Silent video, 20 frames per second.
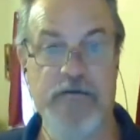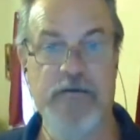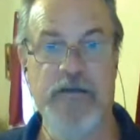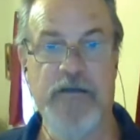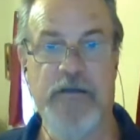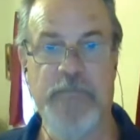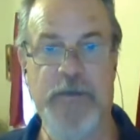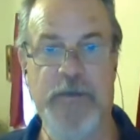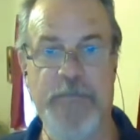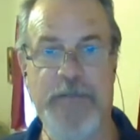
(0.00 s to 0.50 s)

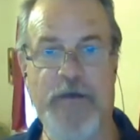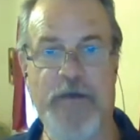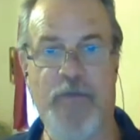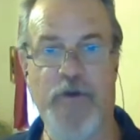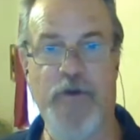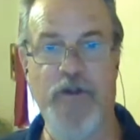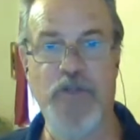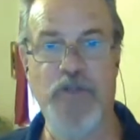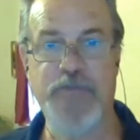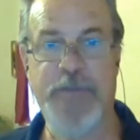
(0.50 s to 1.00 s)
And I'm not one of
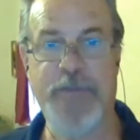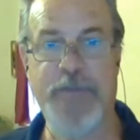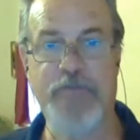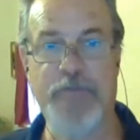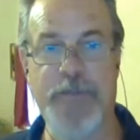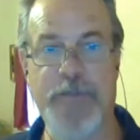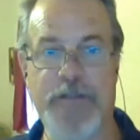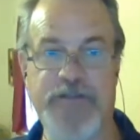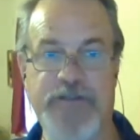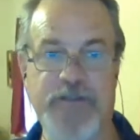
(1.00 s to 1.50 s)
those people,
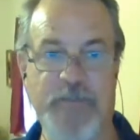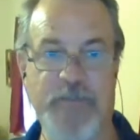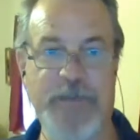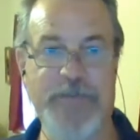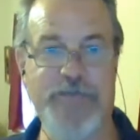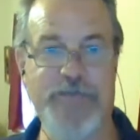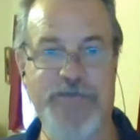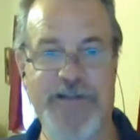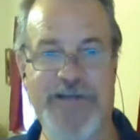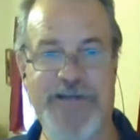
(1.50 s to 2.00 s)
but some people
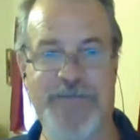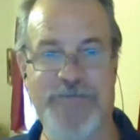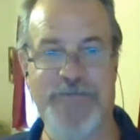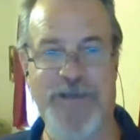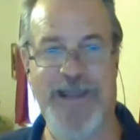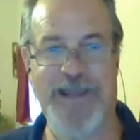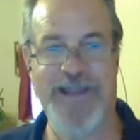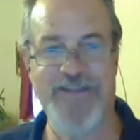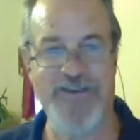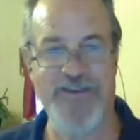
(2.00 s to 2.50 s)
need to
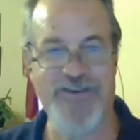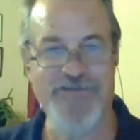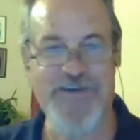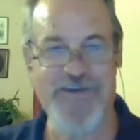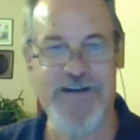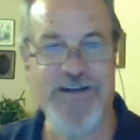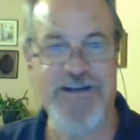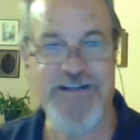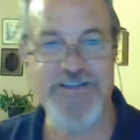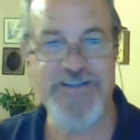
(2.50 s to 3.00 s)
plan their fun
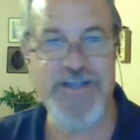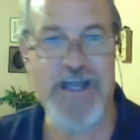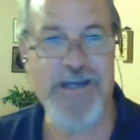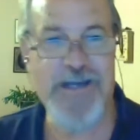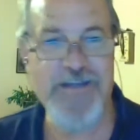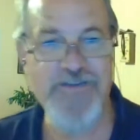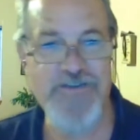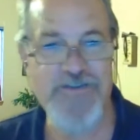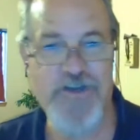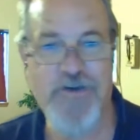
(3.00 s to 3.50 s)
and exciting.
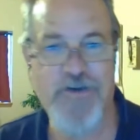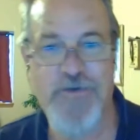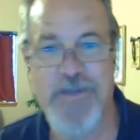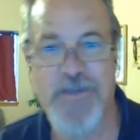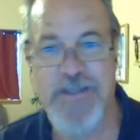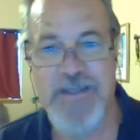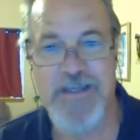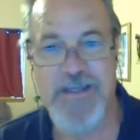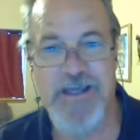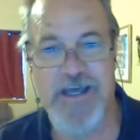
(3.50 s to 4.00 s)
So
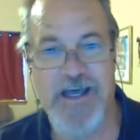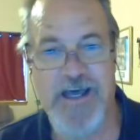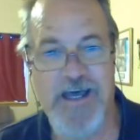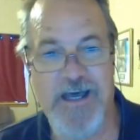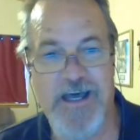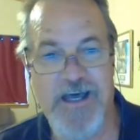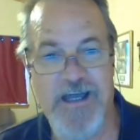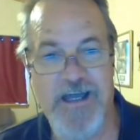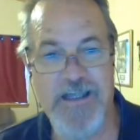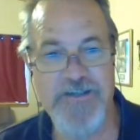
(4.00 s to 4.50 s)

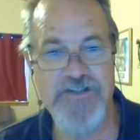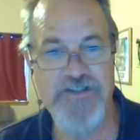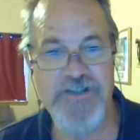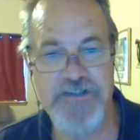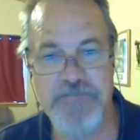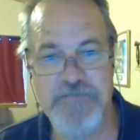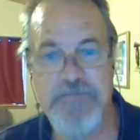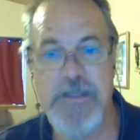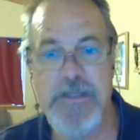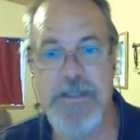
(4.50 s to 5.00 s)
it
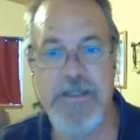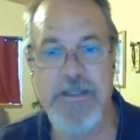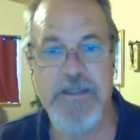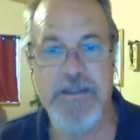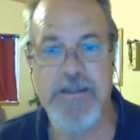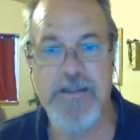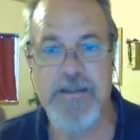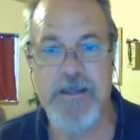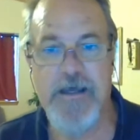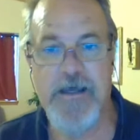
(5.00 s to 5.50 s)

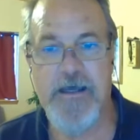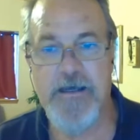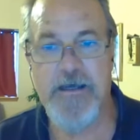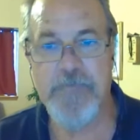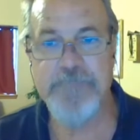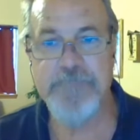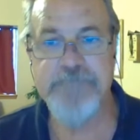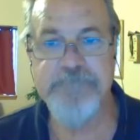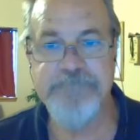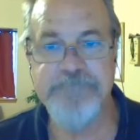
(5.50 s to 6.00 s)

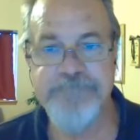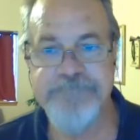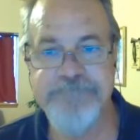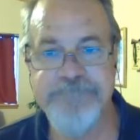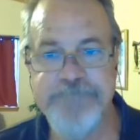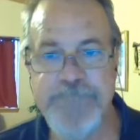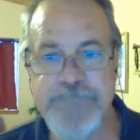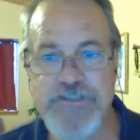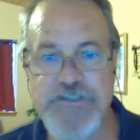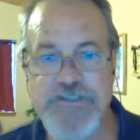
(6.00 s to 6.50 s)

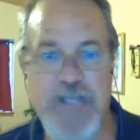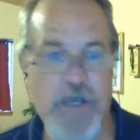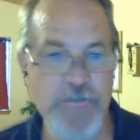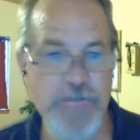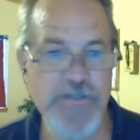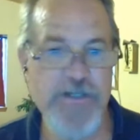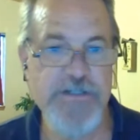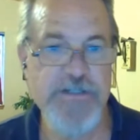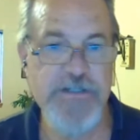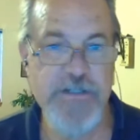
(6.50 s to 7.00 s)
just helps us